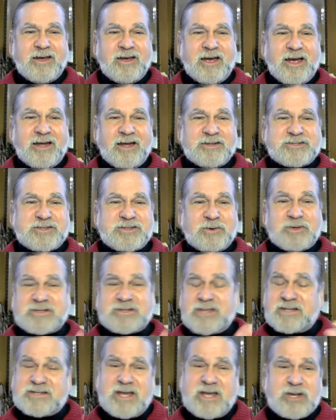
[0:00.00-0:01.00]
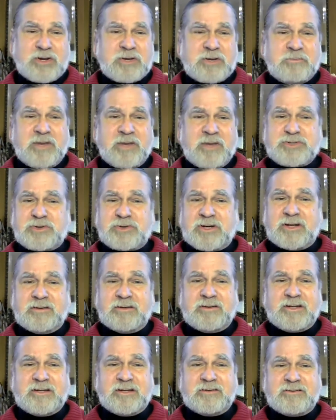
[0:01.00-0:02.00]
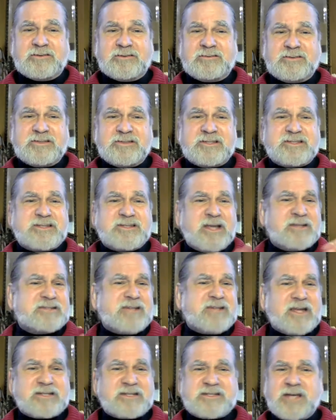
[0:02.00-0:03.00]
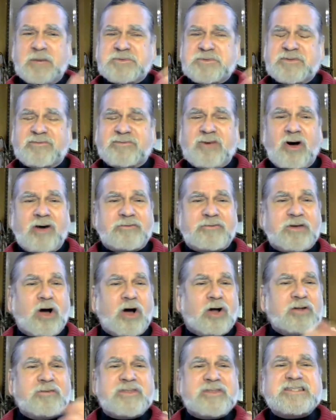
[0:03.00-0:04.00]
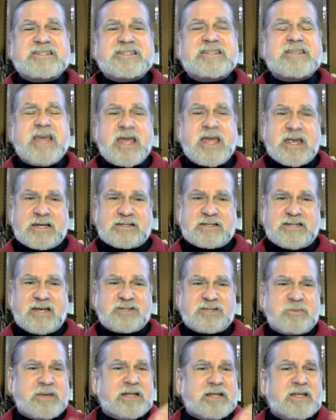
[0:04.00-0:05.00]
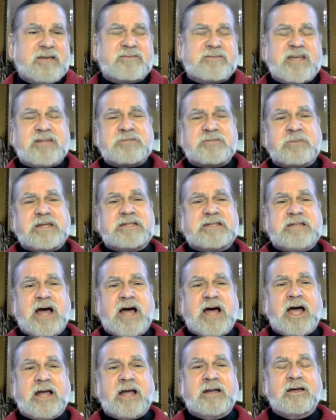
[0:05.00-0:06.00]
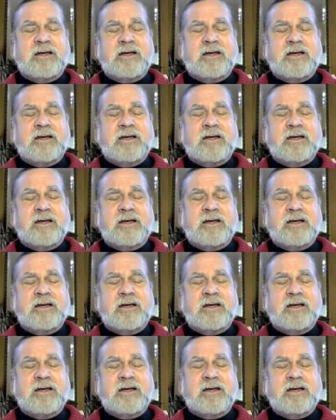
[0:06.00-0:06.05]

And so, as they say, you can measure in sunsets, cups of coffee, all of these things, how somebody lived, how somebody died.